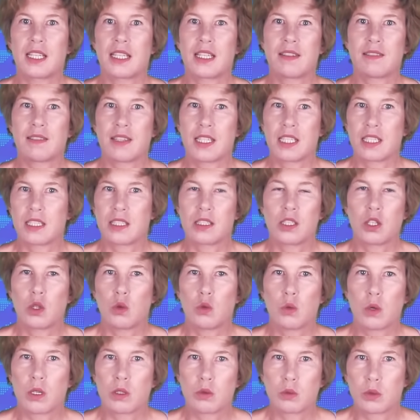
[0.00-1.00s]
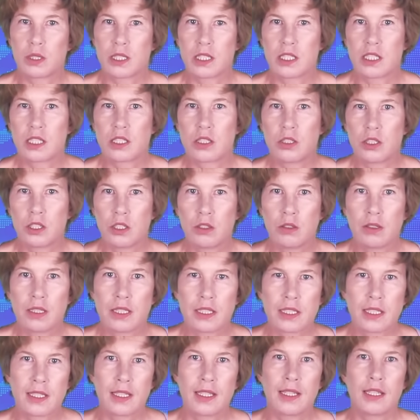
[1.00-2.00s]
and I think no one wants to do
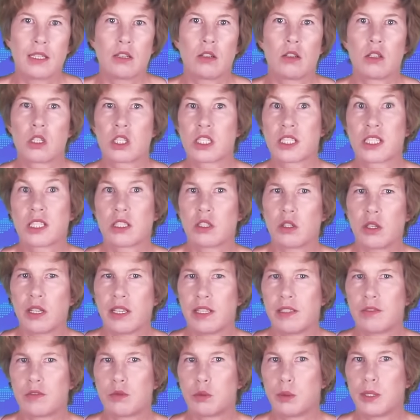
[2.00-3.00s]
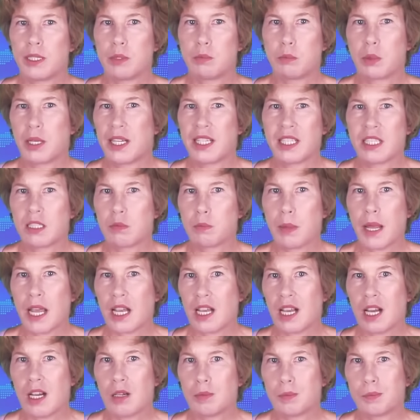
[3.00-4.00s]
it. Also, if we bring it back
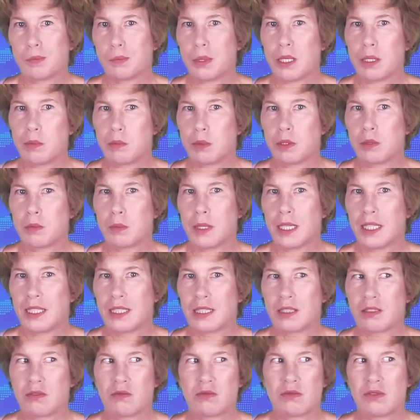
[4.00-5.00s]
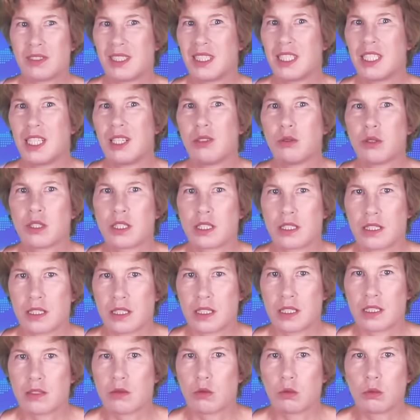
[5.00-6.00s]
up, people might
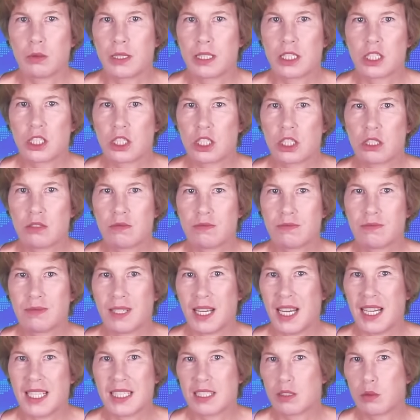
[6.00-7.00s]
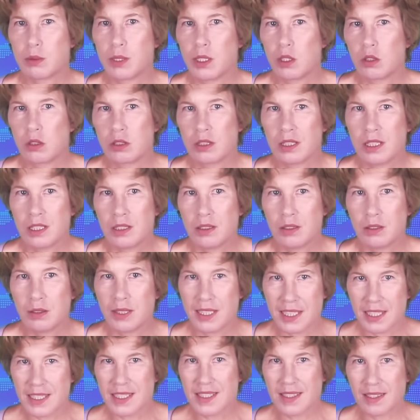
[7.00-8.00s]
notice, which, as we all know,
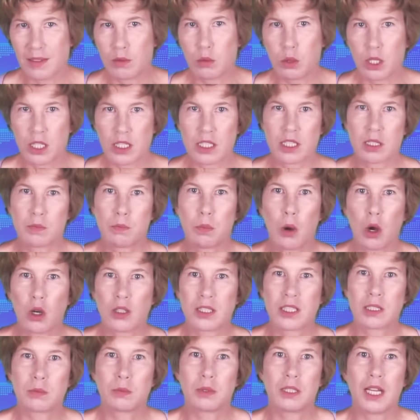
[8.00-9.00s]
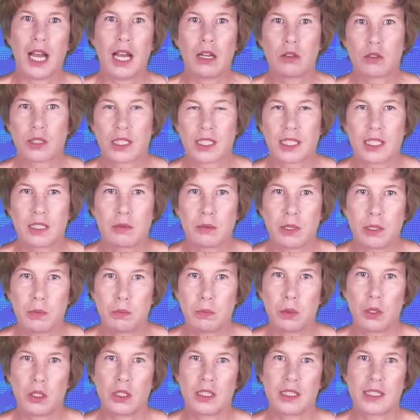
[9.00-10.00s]
is the worst possible outcome in
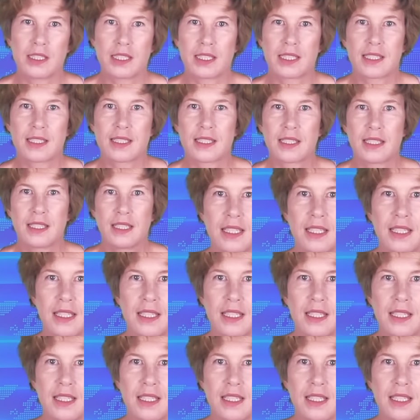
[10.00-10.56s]
politics.